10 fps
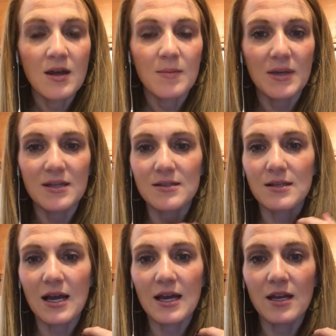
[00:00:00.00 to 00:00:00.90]
because
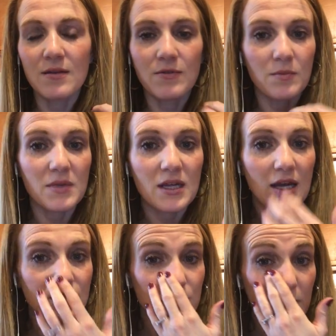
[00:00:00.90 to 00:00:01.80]
I
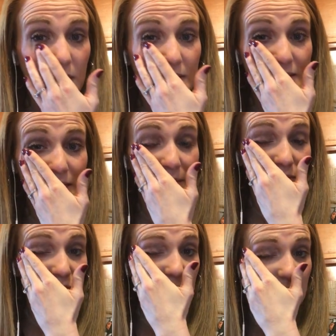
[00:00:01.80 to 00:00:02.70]
just want to, since I'm
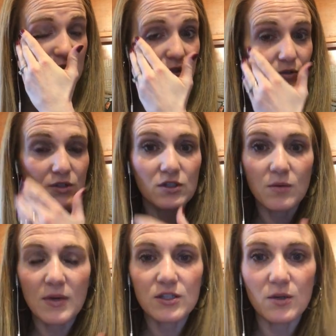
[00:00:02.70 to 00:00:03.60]
posted about my children so
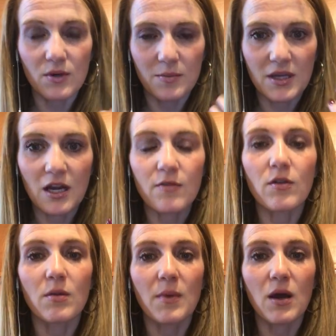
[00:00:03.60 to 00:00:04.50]
much, I want to be
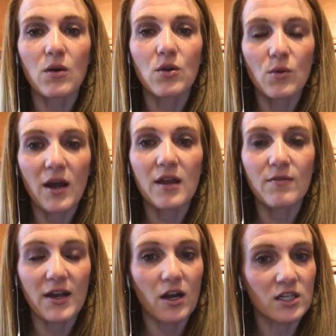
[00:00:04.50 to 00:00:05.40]
careful about who I
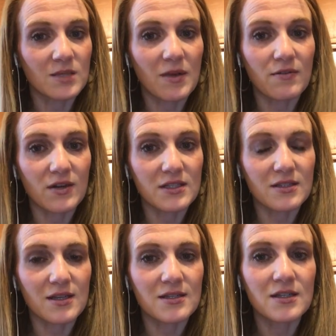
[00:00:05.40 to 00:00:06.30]
invite onto my friends
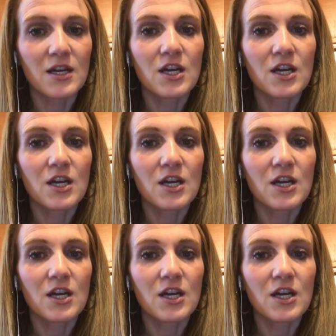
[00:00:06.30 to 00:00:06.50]
list.